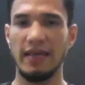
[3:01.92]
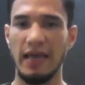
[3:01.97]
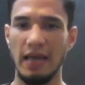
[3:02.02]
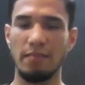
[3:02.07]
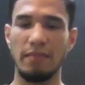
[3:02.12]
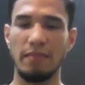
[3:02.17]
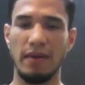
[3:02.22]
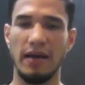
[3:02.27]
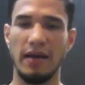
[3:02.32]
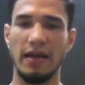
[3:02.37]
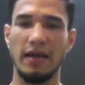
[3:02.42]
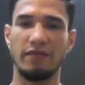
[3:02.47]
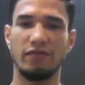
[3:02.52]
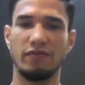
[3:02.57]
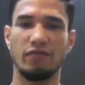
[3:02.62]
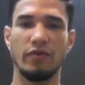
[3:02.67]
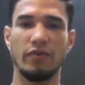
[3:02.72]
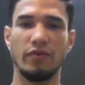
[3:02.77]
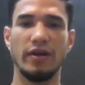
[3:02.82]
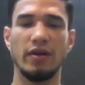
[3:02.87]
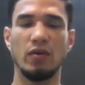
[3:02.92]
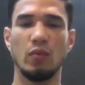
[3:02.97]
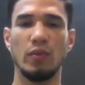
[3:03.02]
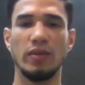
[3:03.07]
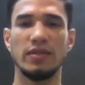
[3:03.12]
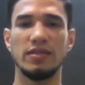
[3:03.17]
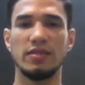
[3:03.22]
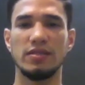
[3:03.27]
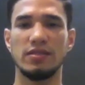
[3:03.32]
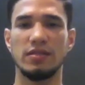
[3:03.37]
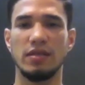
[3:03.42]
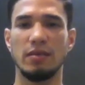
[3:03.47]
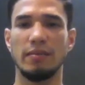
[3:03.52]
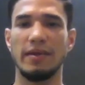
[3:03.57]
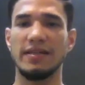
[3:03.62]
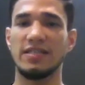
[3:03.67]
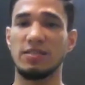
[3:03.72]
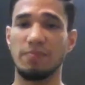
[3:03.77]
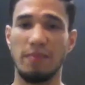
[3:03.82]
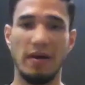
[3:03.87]
camp I have trained with some
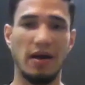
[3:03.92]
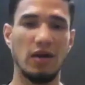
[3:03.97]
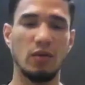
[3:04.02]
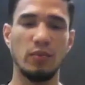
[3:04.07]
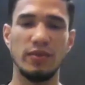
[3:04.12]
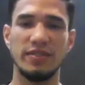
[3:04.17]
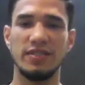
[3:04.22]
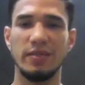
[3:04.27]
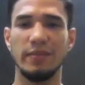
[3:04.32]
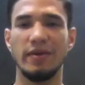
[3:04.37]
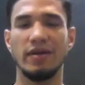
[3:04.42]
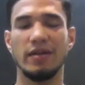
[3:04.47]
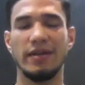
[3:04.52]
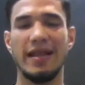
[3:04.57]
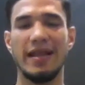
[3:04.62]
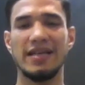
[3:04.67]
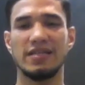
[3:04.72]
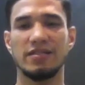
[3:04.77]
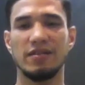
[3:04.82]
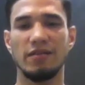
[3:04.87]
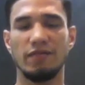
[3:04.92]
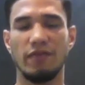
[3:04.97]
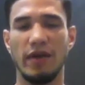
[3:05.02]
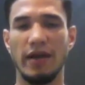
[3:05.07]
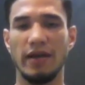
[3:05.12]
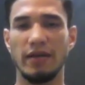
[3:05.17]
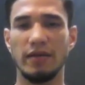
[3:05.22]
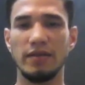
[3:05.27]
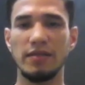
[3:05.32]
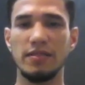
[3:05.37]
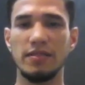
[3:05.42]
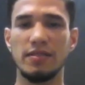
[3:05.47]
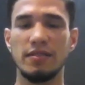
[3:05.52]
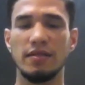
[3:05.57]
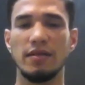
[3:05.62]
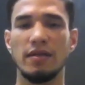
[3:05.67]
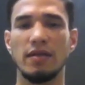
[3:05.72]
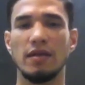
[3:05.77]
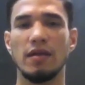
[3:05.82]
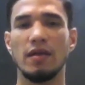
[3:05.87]
and sparred with some international fighters.